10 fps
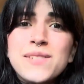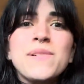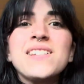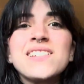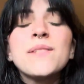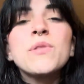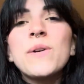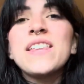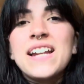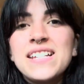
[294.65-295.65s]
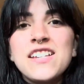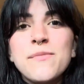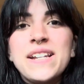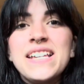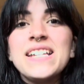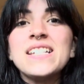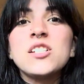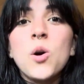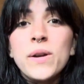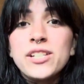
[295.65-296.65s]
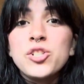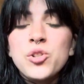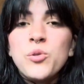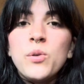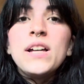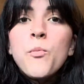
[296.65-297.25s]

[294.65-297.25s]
but some of the way that I save money is going to